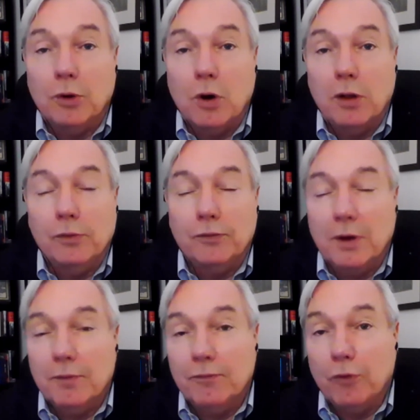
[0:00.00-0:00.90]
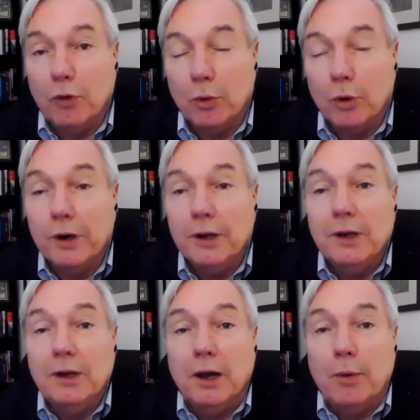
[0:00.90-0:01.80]
all who've come forward
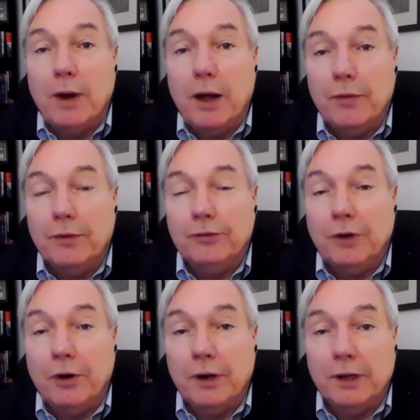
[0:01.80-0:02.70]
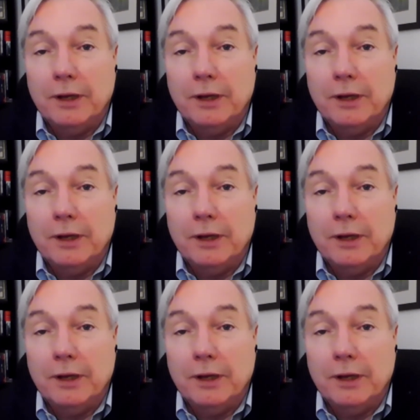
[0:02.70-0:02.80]
around this area.